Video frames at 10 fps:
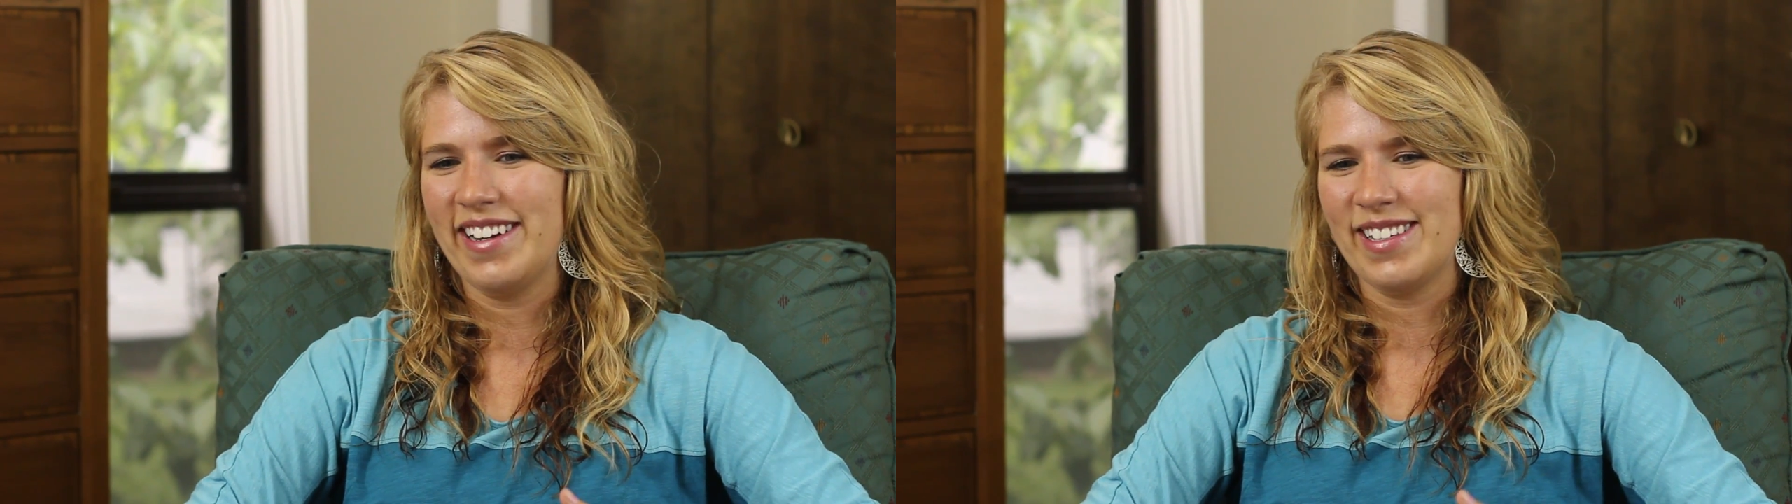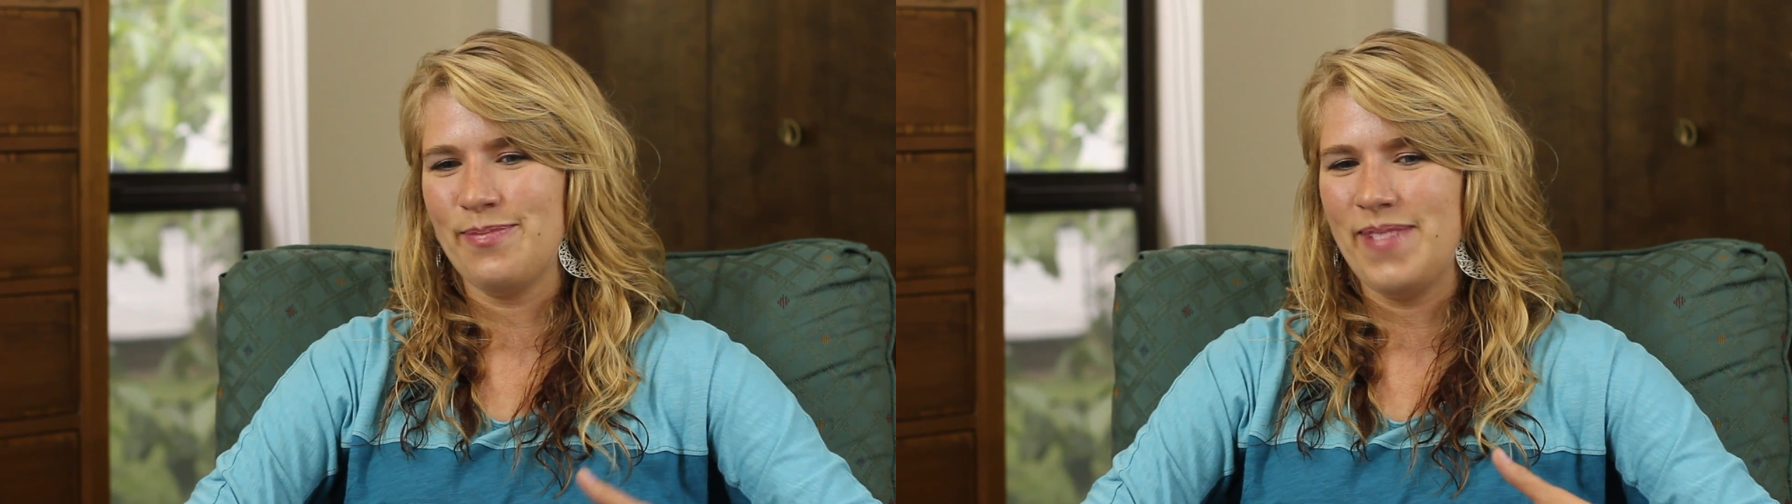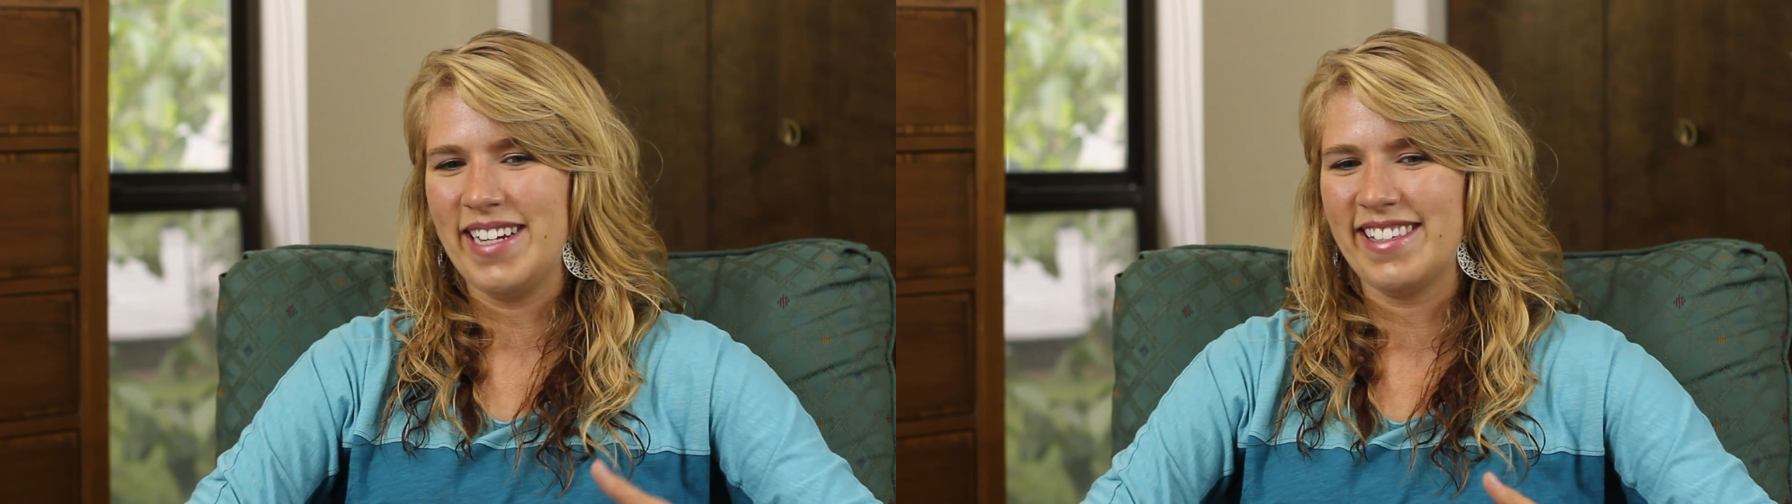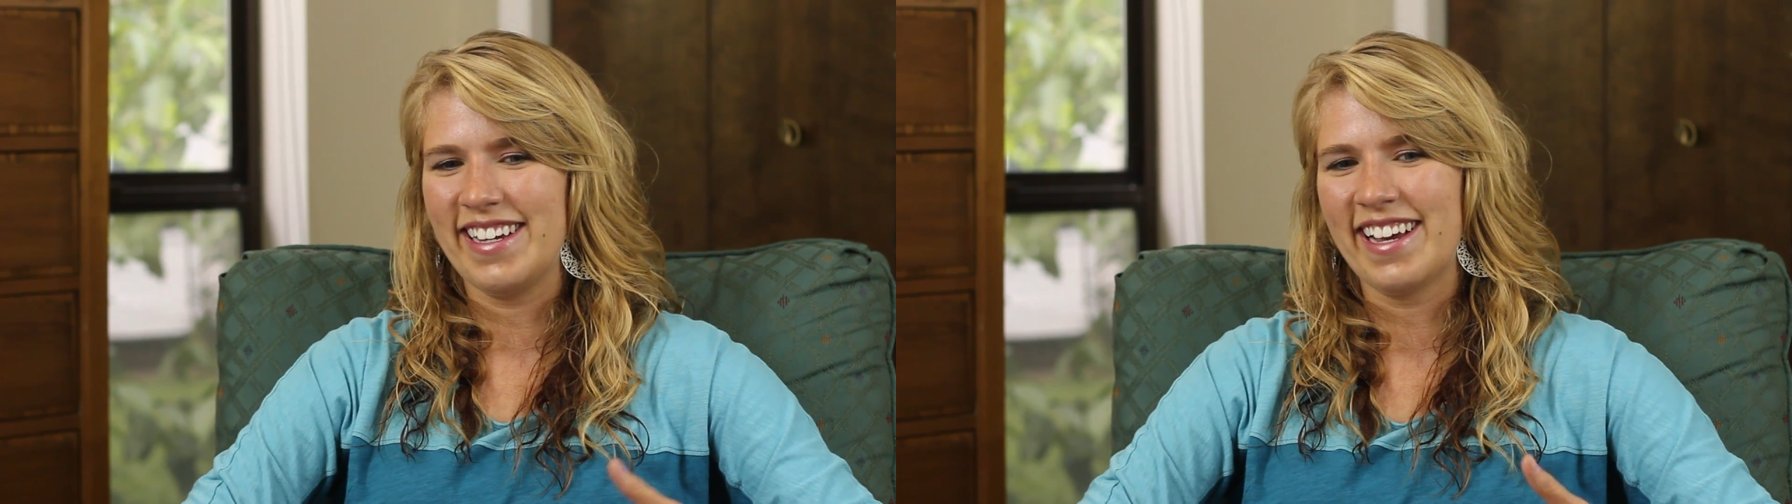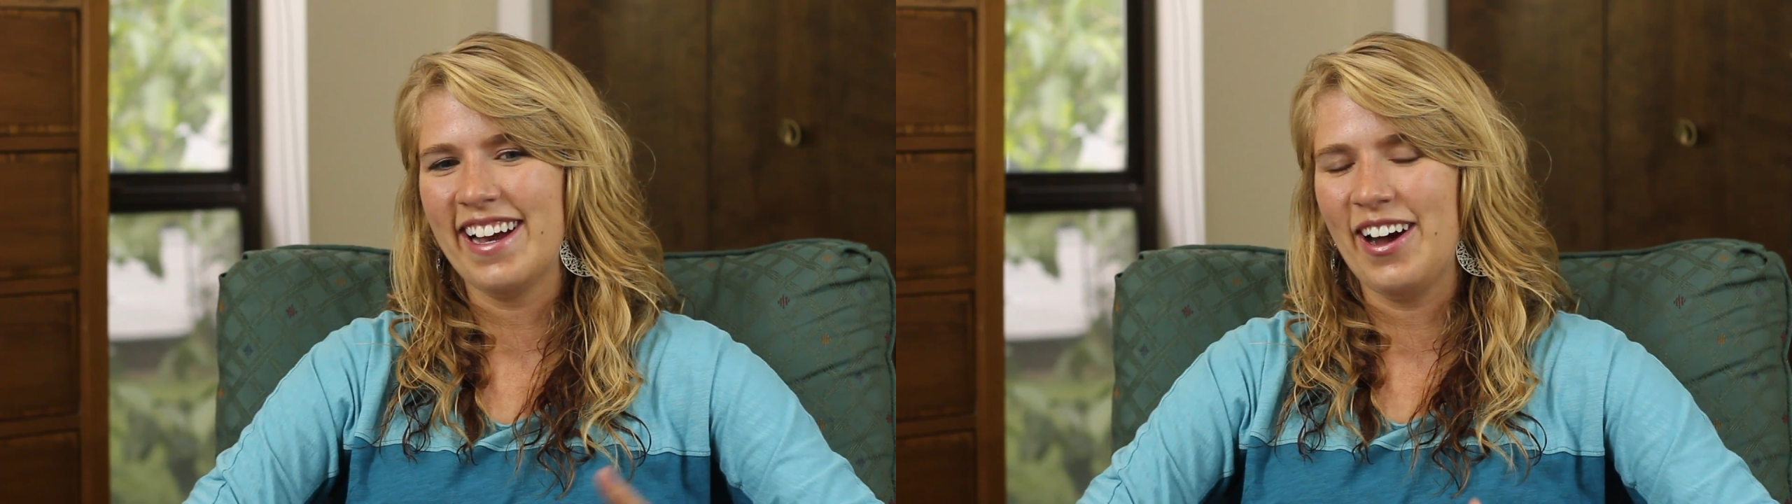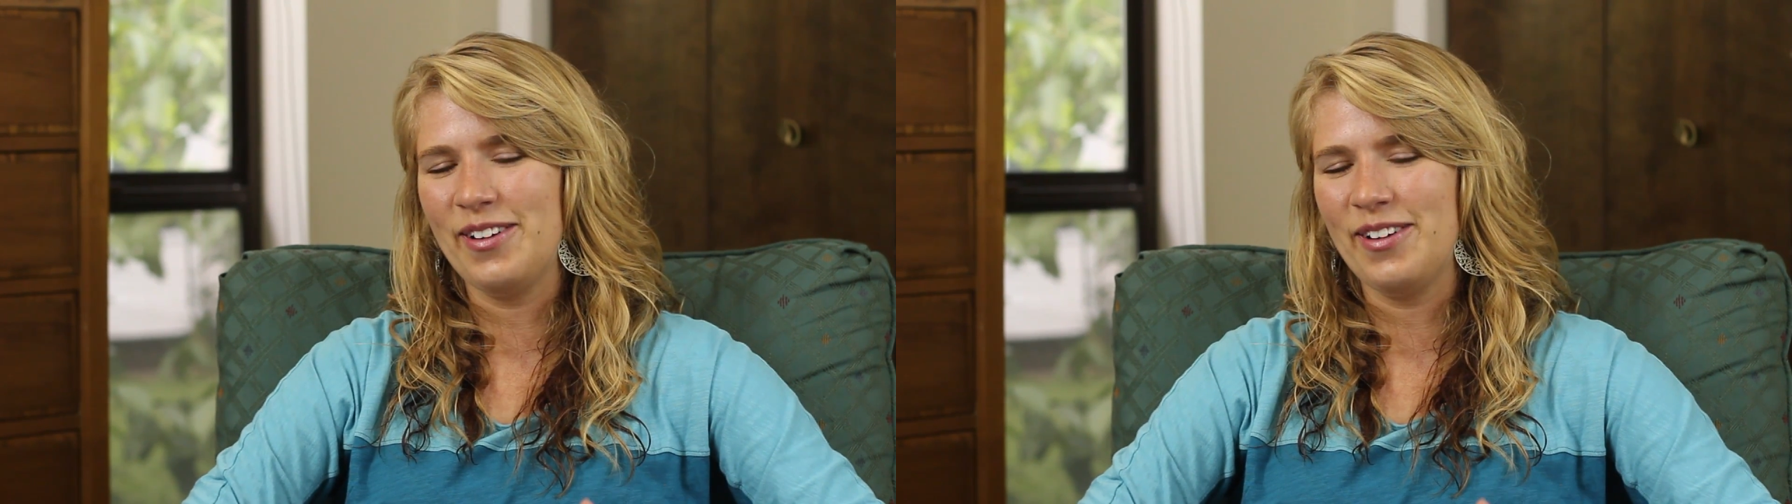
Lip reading: It's amazing.